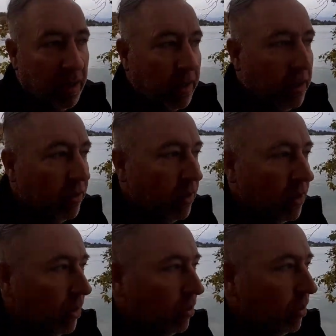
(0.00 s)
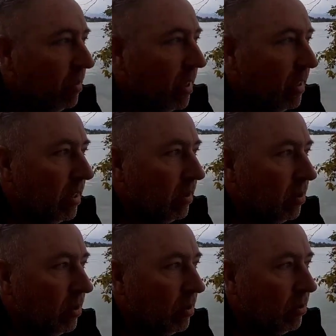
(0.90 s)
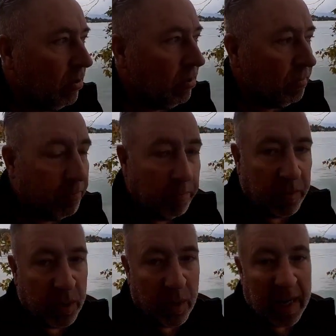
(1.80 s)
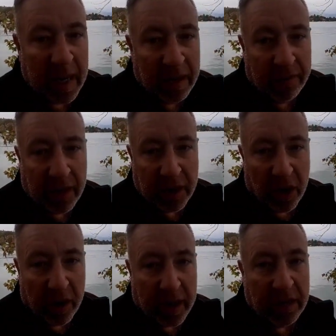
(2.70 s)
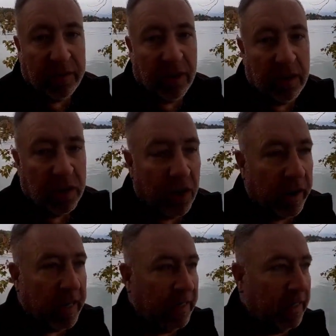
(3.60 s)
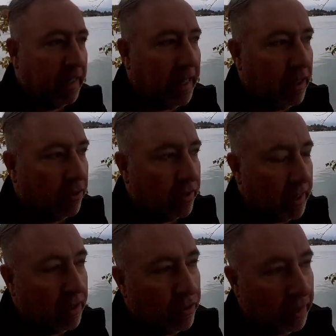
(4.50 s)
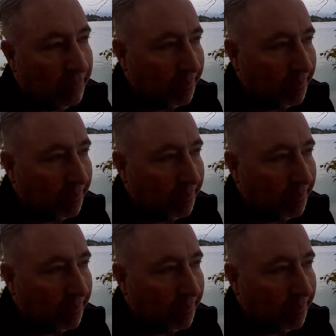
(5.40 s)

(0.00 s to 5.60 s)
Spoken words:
They're using social media to identify targets, follow targets, etc., etc.